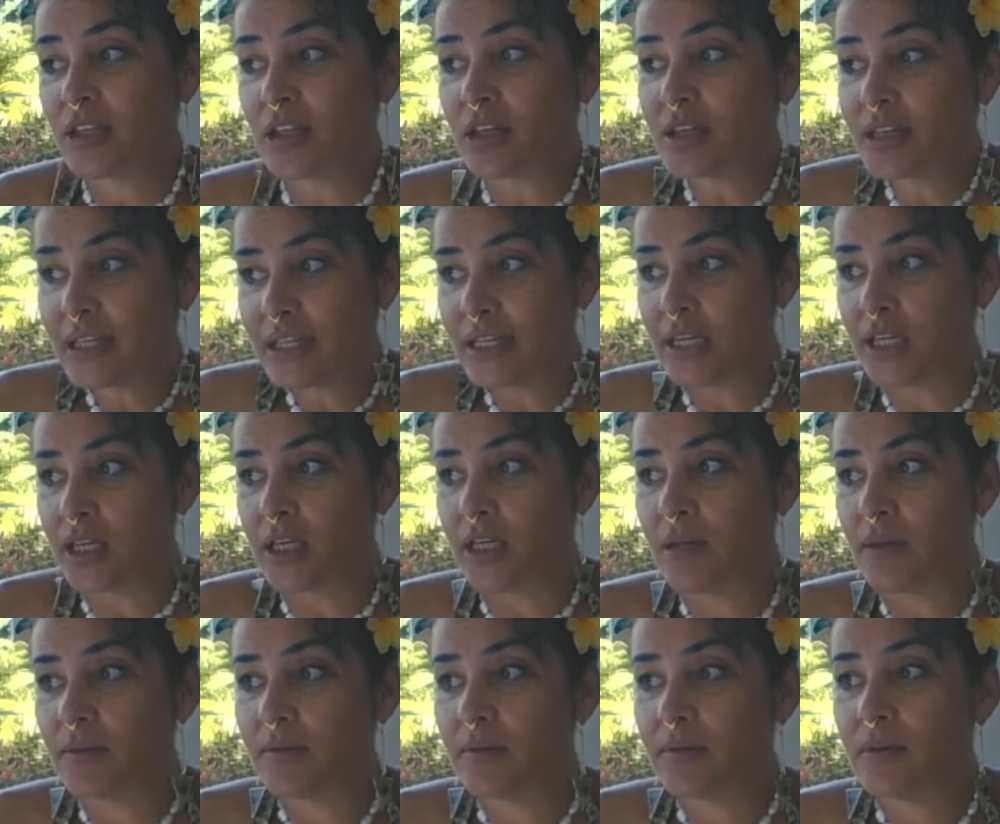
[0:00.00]
they're
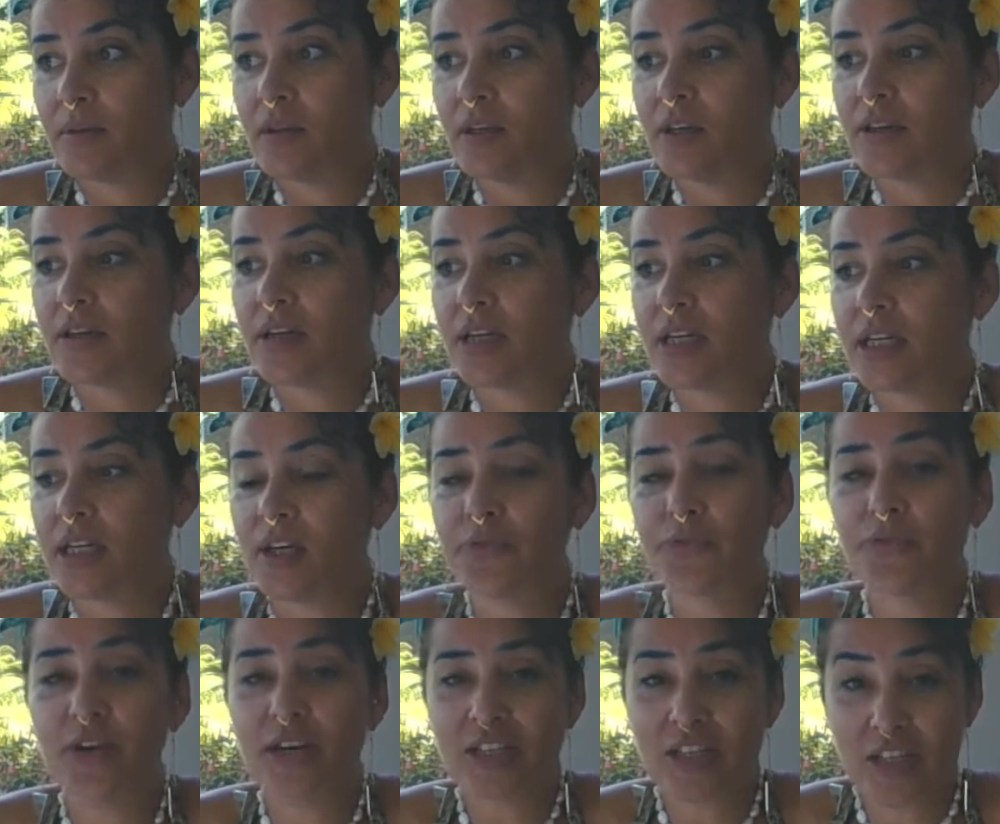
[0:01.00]
here. They're here
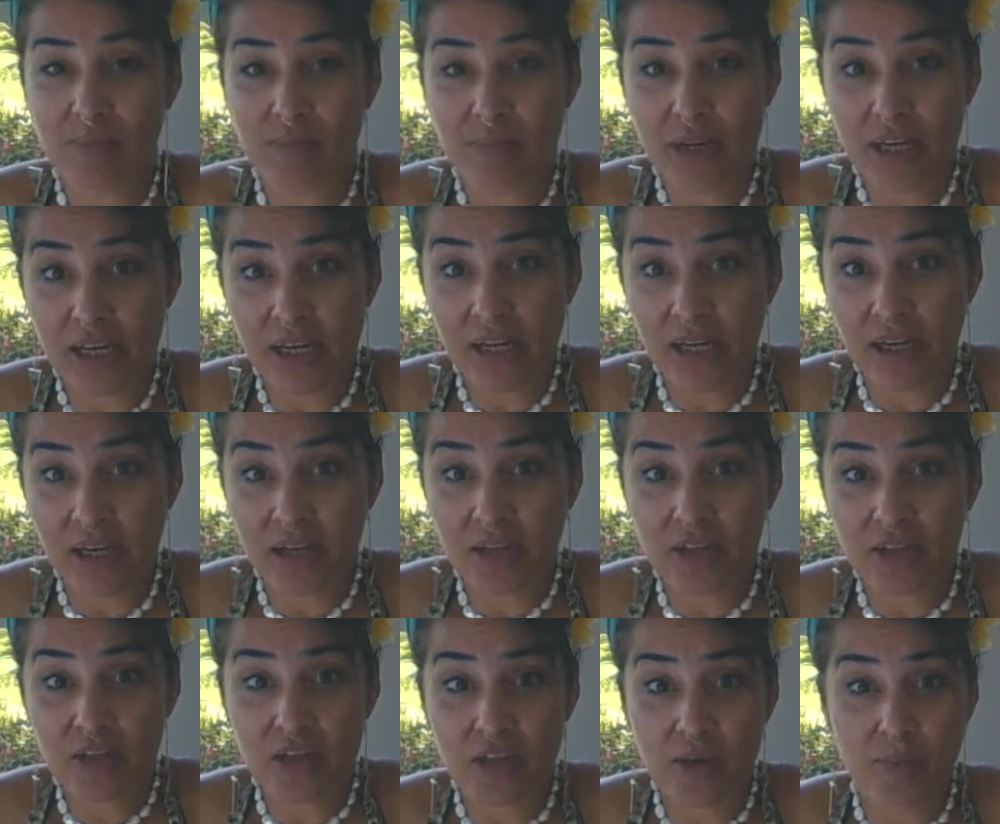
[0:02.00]
for us to be
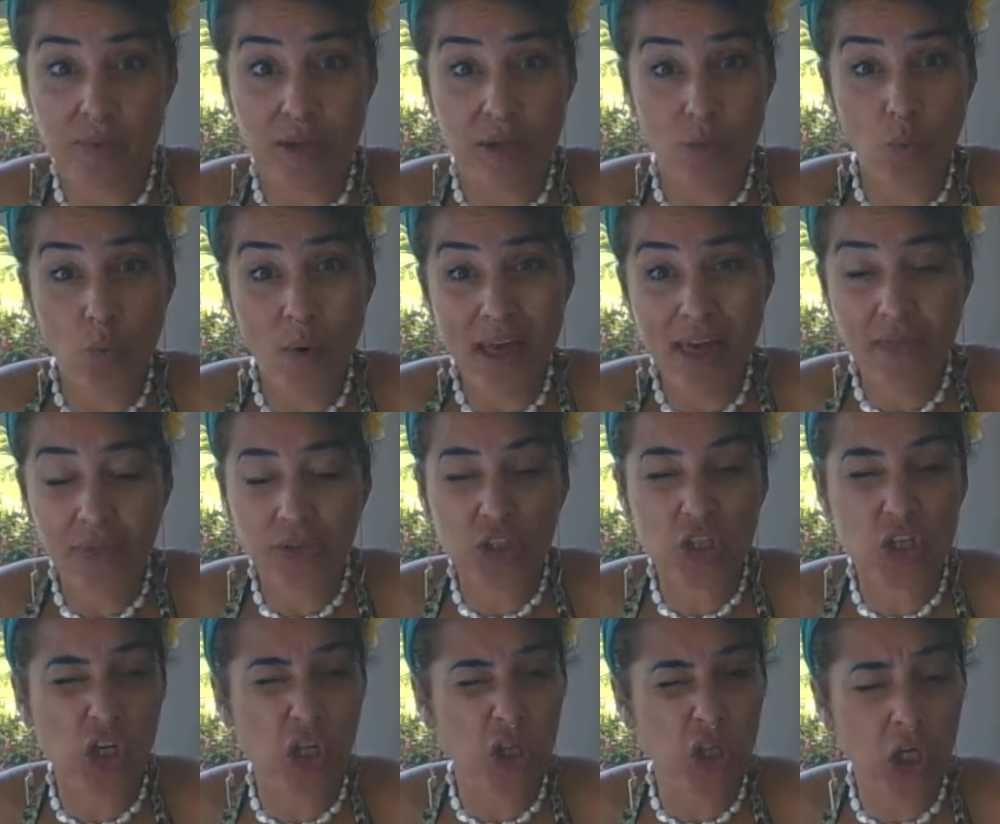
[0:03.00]
with,
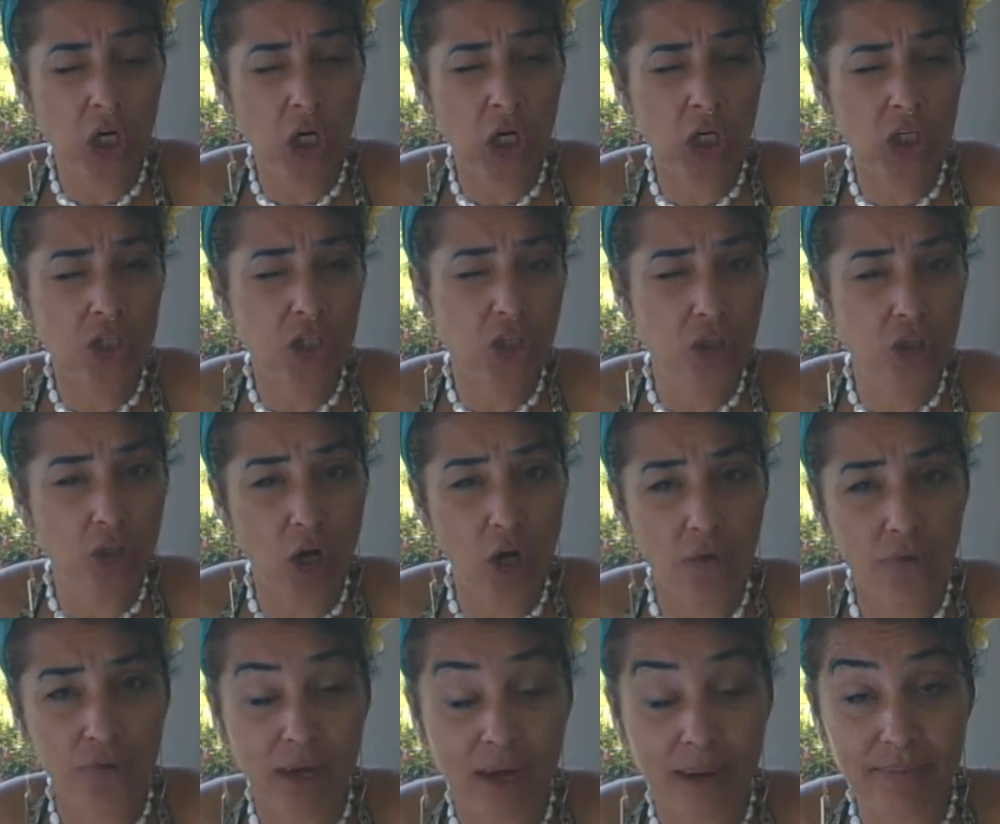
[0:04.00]
to learn, to grow
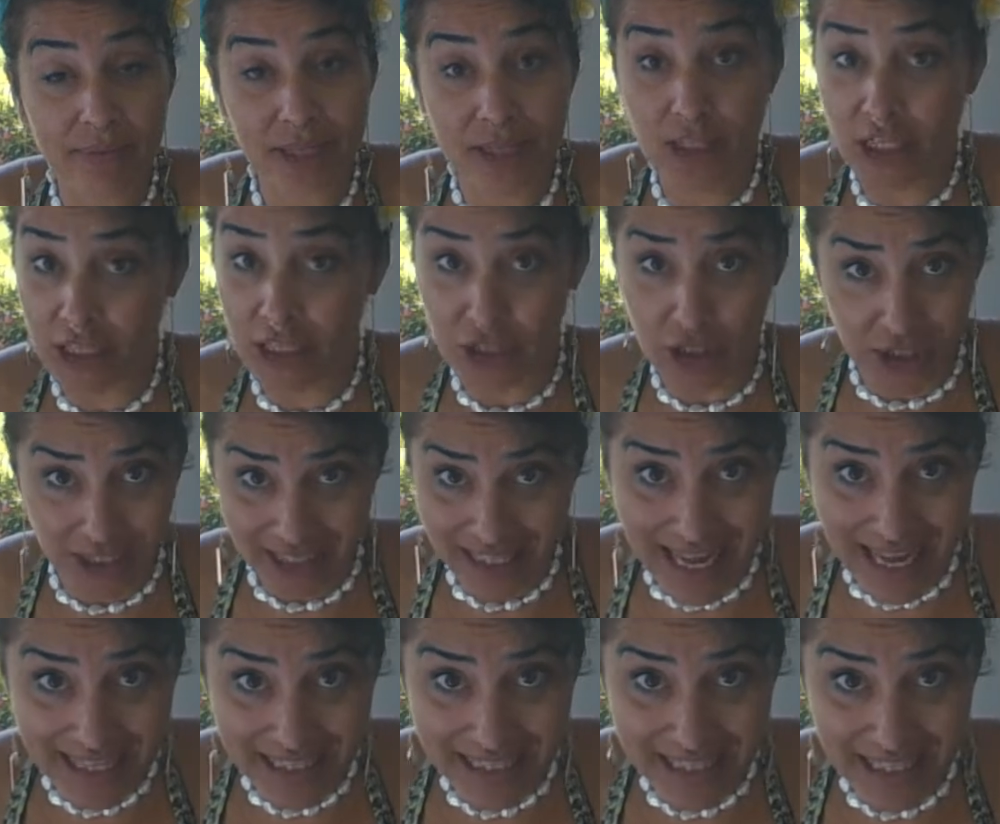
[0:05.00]
from, to teach us
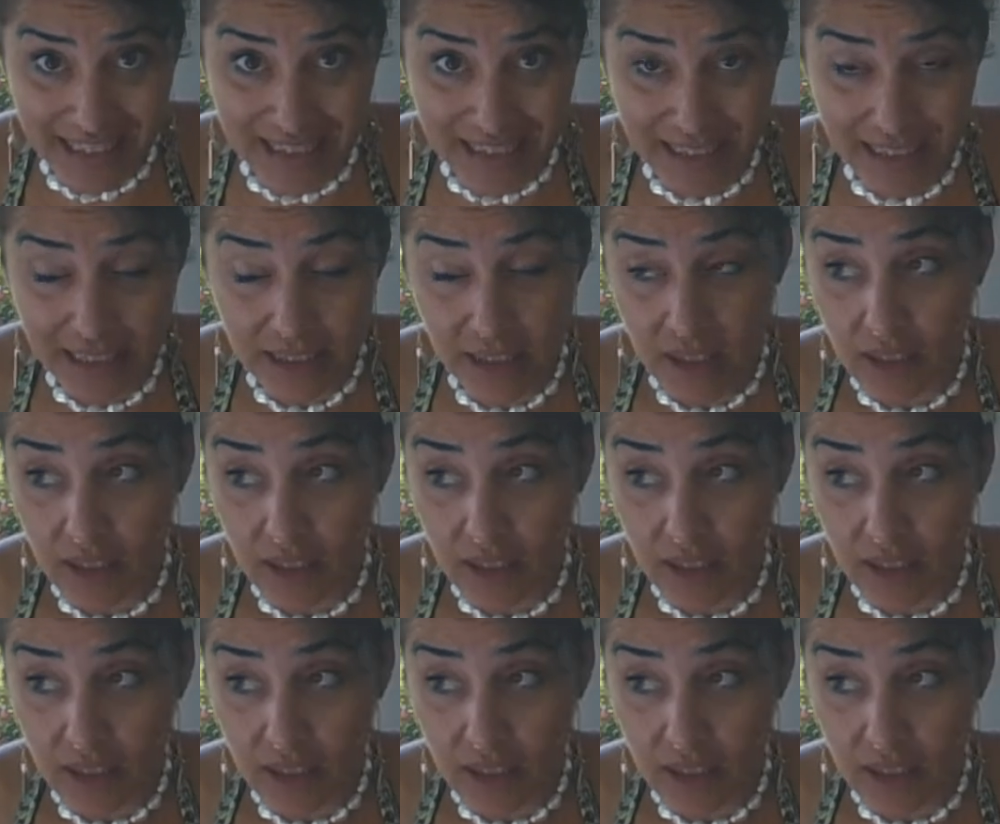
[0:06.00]
lessons,